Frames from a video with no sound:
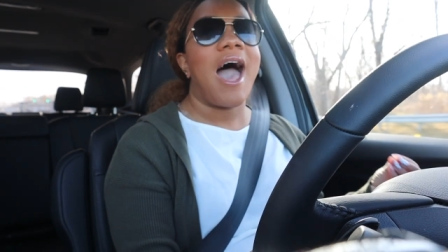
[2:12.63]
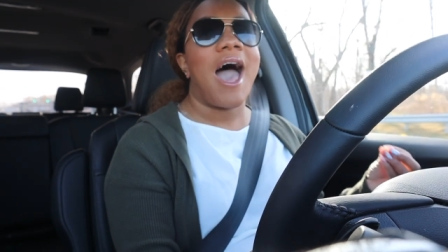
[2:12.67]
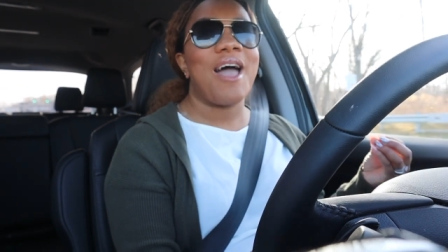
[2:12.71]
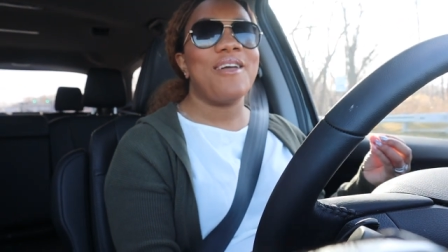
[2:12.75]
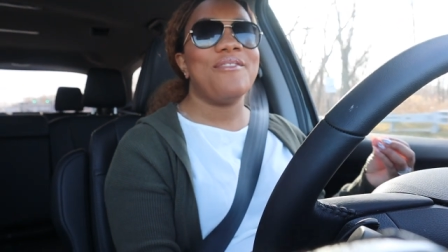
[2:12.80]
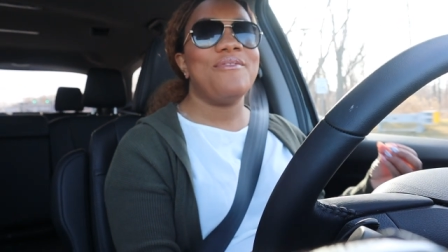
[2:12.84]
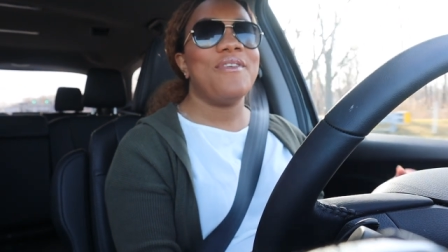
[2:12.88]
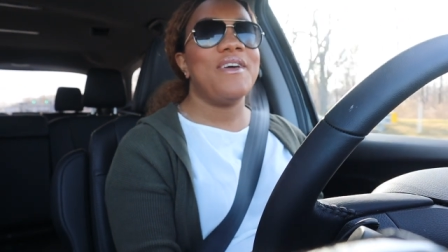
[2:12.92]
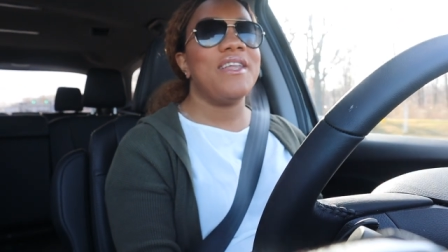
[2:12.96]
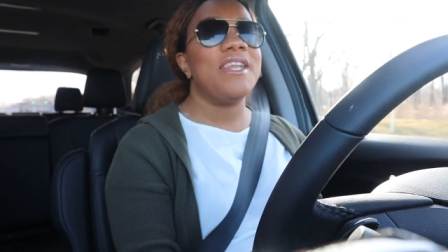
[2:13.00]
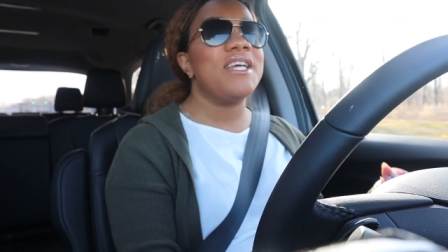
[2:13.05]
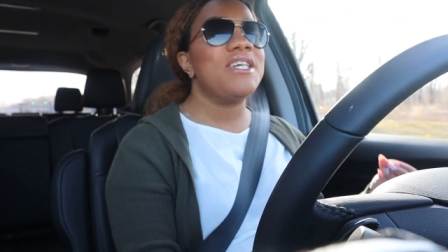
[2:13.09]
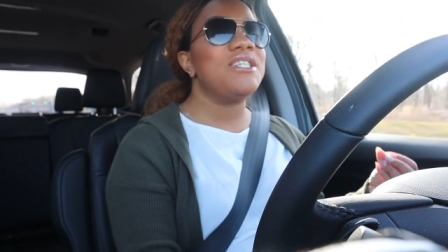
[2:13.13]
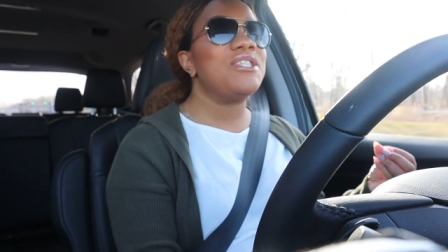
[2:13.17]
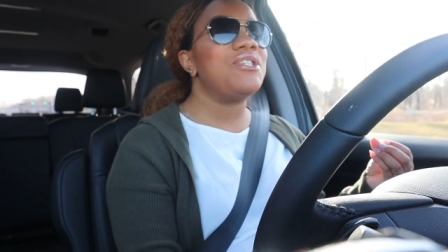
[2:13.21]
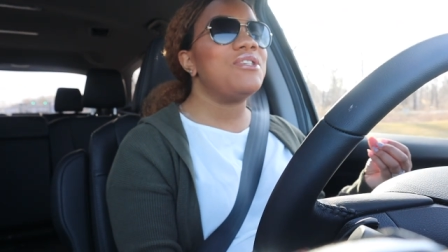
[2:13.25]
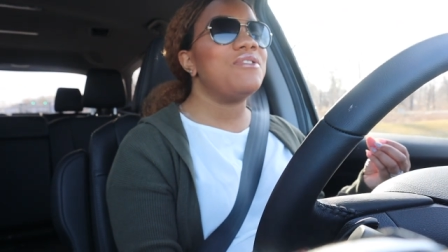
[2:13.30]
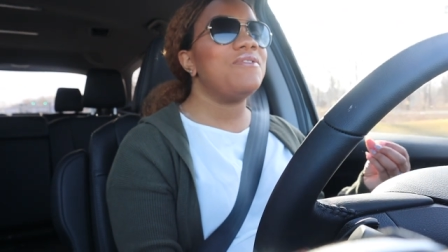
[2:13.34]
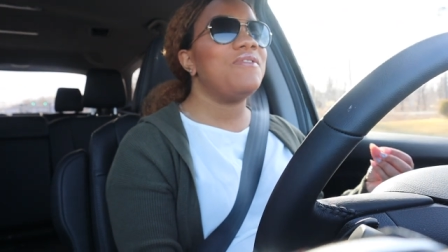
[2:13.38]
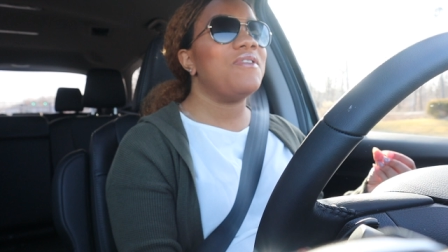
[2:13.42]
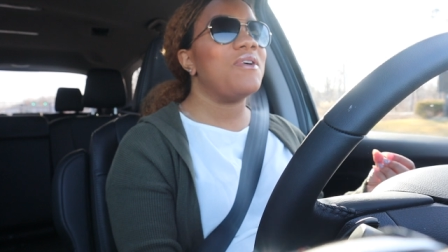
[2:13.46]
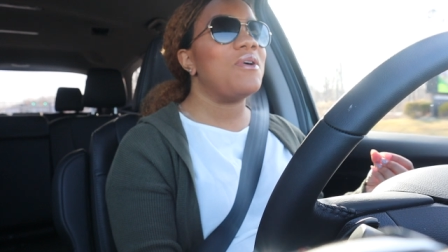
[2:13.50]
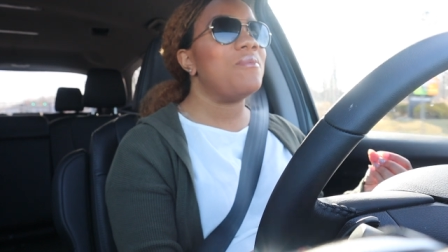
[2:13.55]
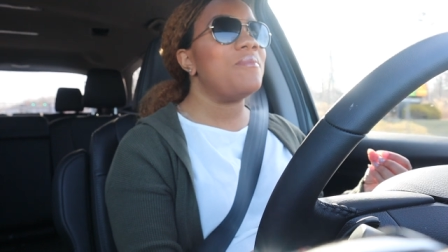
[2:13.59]
I
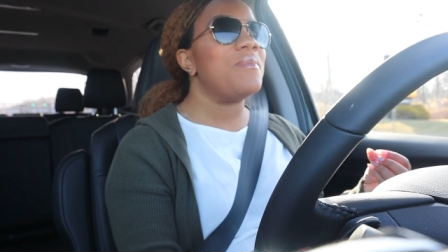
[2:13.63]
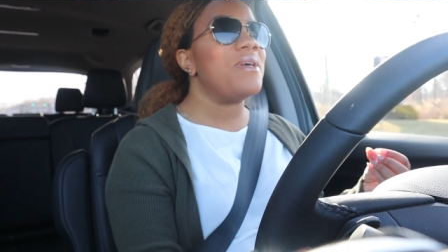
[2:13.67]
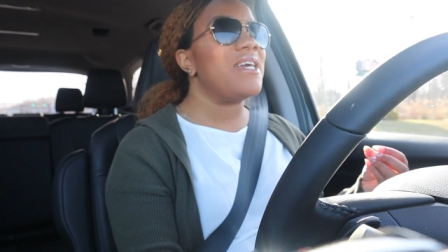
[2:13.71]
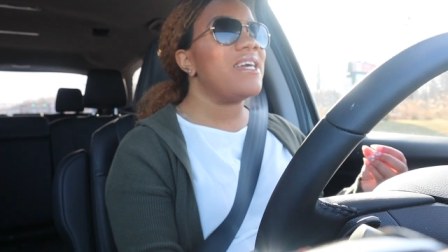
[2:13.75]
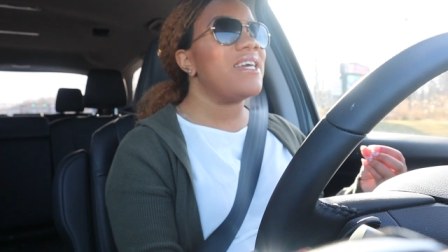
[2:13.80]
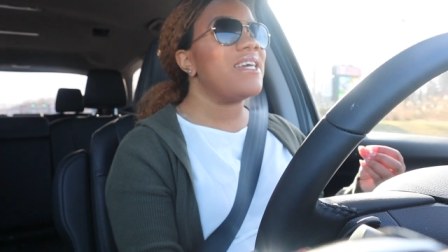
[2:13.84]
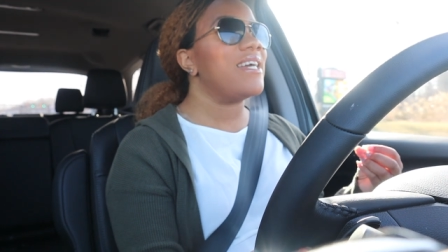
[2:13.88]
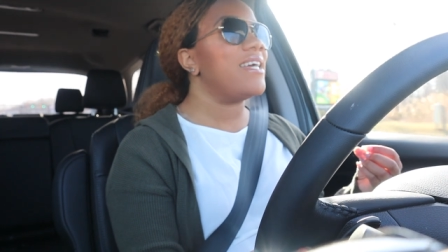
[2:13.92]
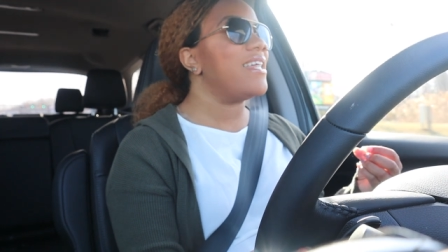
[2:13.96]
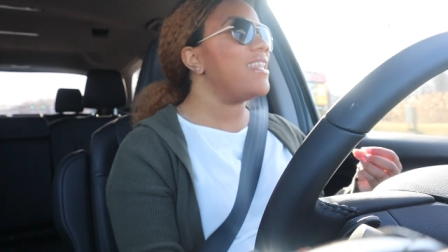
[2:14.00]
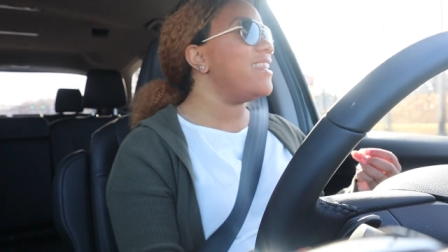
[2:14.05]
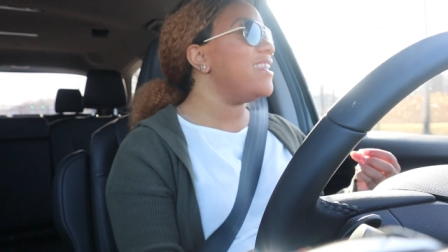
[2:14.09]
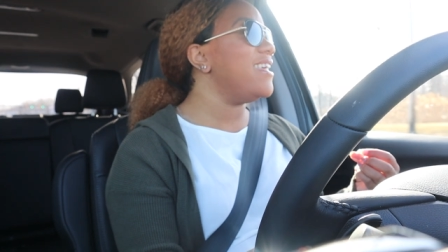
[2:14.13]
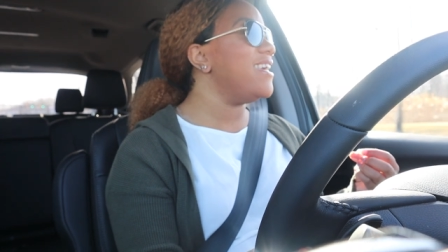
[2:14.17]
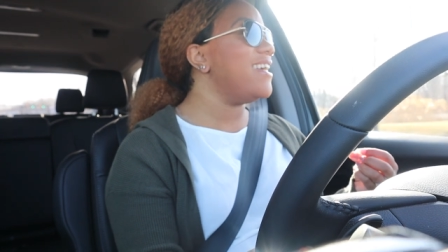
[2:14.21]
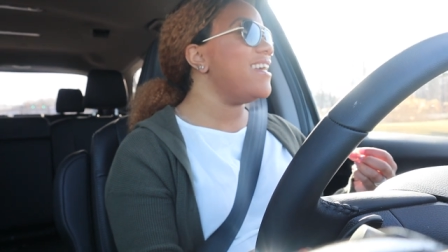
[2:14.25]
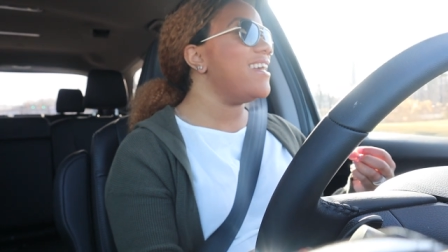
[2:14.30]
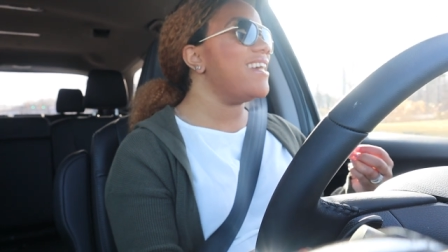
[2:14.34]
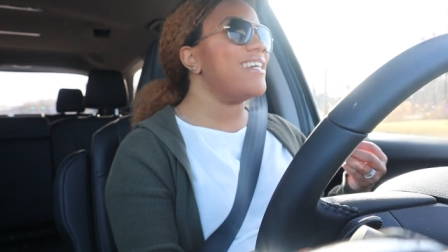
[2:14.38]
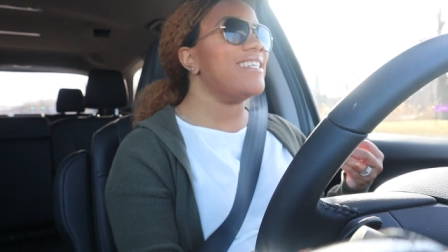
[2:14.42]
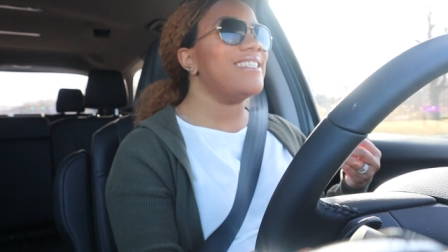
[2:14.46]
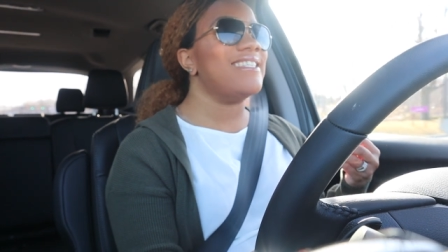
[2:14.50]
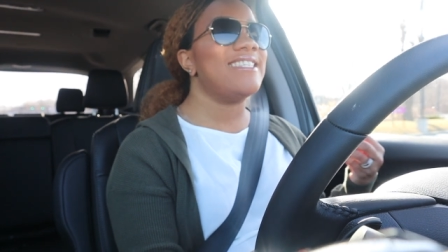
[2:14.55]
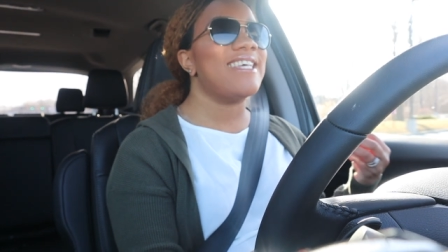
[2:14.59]
finished filming
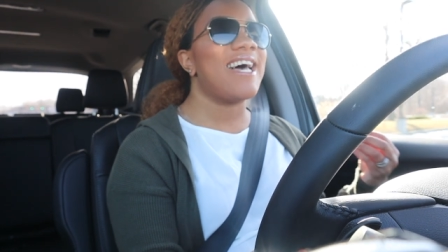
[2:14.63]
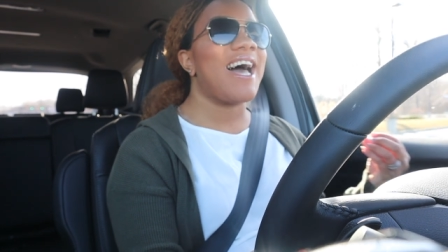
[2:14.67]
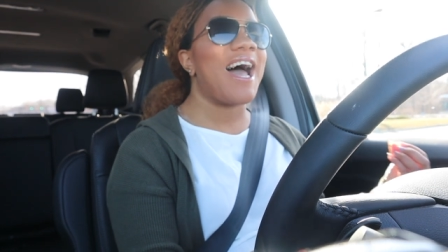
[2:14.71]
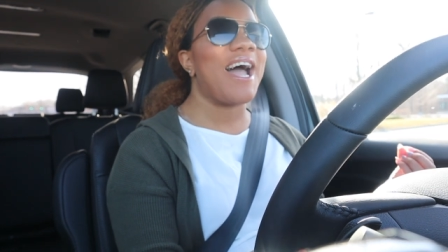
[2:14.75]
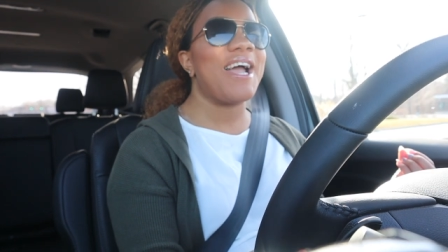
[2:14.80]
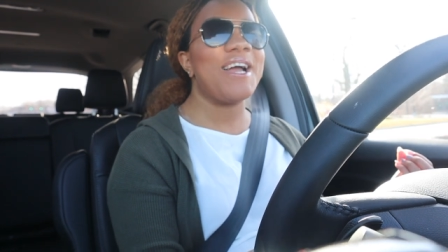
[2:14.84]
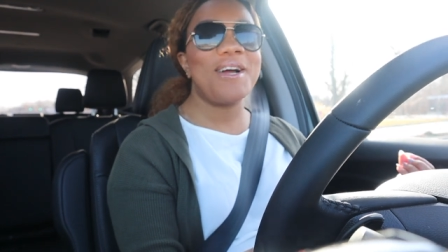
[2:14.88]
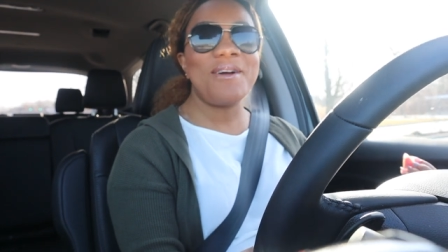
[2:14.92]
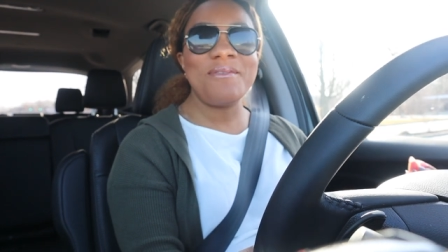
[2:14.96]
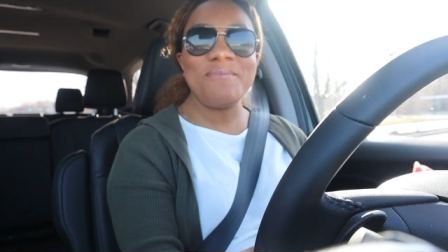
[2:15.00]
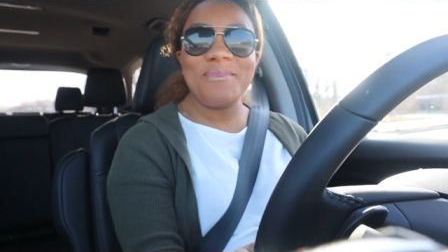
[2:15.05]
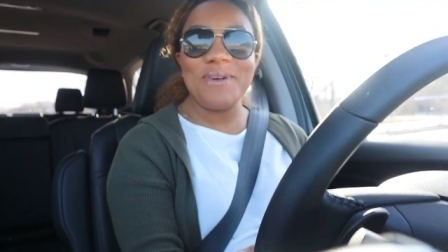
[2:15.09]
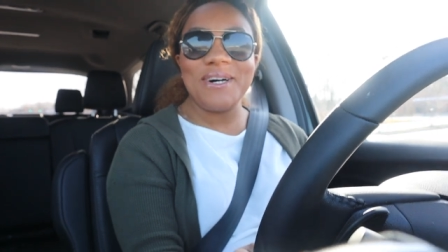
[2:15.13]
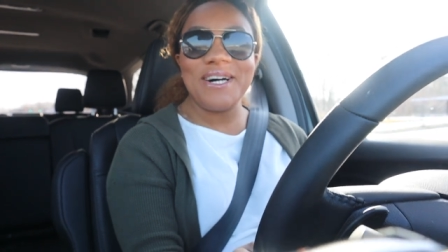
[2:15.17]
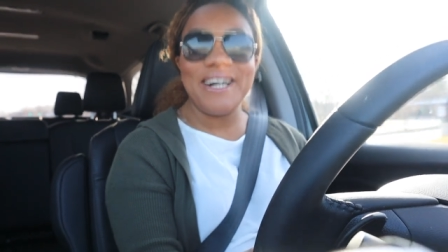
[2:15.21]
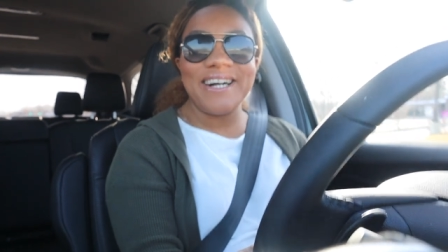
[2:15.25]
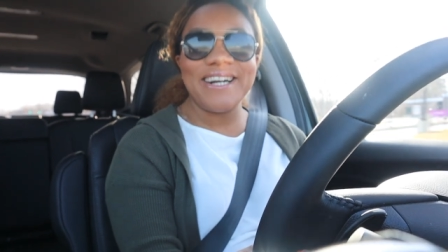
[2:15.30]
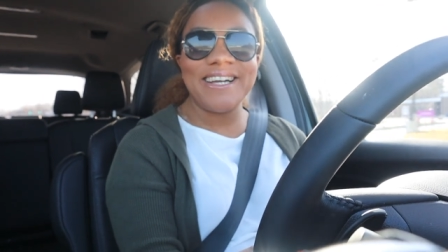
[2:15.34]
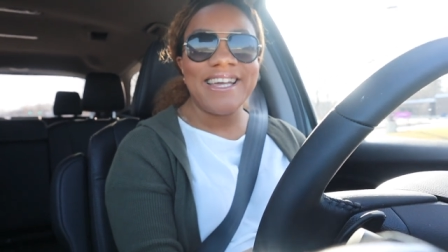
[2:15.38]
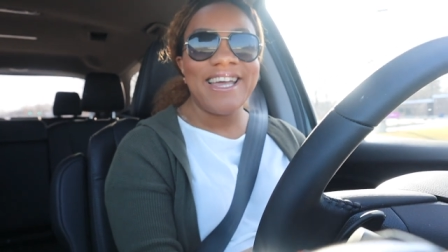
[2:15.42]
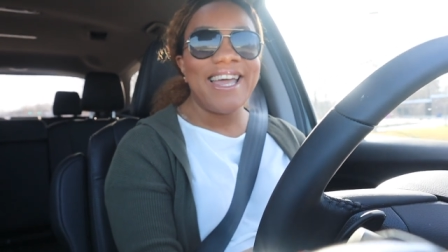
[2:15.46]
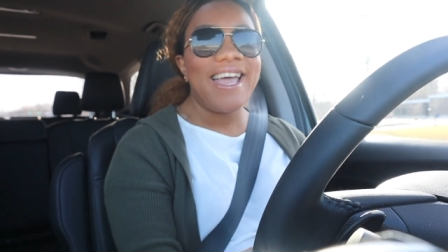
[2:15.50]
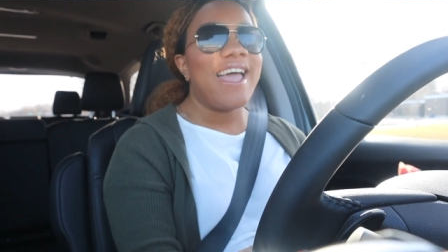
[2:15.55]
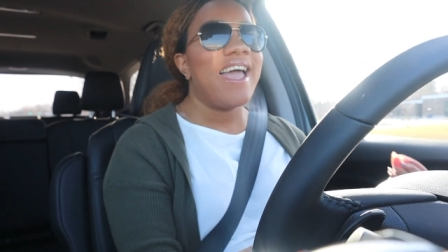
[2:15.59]
the entire
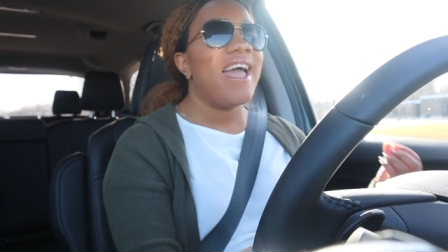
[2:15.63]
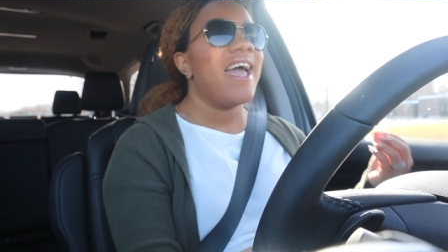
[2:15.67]
book